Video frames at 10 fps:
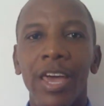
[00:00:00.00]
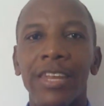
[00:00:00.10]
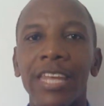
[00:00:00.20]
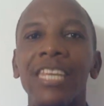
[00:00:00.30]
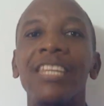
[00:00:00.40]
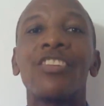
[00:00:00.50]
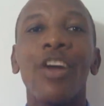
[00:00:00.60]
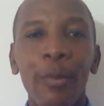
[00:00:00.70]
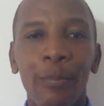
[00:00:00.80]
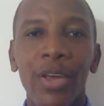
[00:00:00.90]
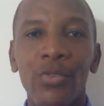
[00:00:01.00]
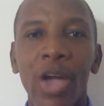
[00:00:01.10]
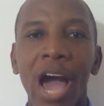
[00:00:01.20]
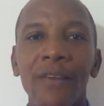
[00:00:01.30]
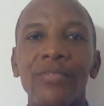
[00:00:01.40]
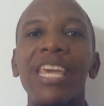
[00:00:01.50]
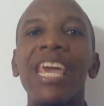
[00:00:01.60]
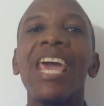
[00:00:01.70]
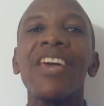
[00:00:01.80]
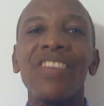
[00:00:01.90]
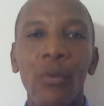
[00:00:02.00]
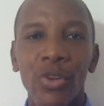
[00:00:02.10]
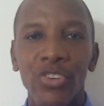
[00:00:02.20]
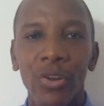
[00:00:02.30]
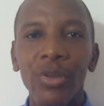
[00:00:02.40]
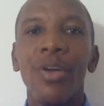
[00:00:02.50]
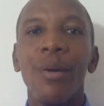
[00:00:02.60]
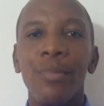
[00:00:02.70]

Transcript: and then in third place, we have the Asia region